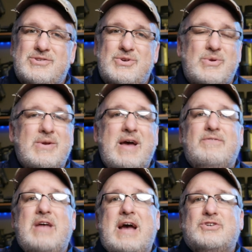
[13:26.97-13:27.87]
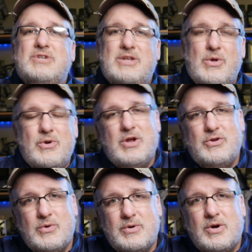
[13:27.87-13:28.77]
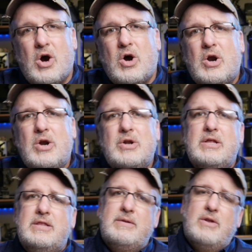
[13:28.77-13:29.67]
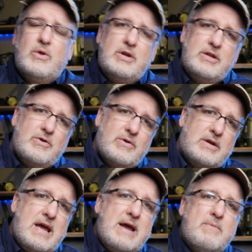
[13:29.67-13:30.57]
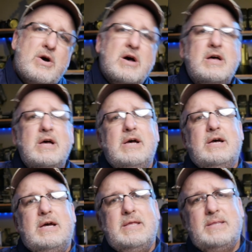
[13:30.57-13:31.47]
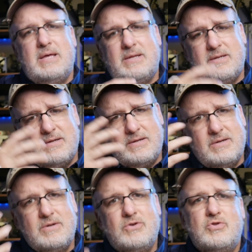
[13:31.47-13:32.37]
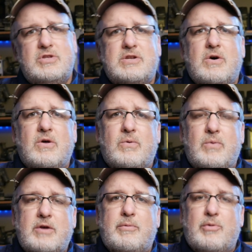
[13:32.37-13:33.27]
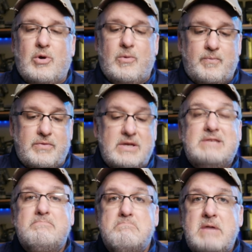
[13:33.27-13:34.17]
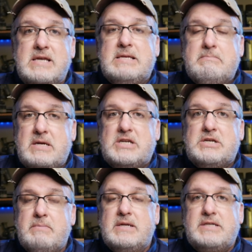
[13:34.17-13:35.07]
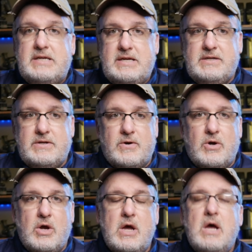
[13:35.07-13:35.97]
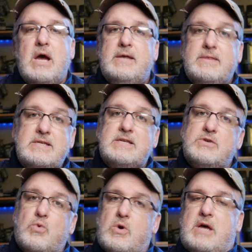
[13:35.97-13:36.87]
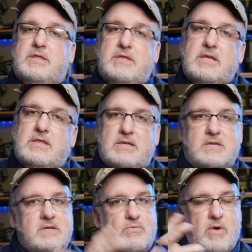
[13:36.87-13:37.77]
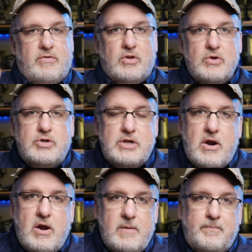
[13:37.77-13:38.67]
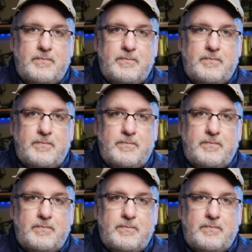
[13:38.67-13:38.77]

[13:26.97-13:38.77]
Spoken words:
So you don't have to actually load it onto a card and then load it into your camera and then do this all rigmarole. It makes it much, much easier. And this is where I think this is revolutionary.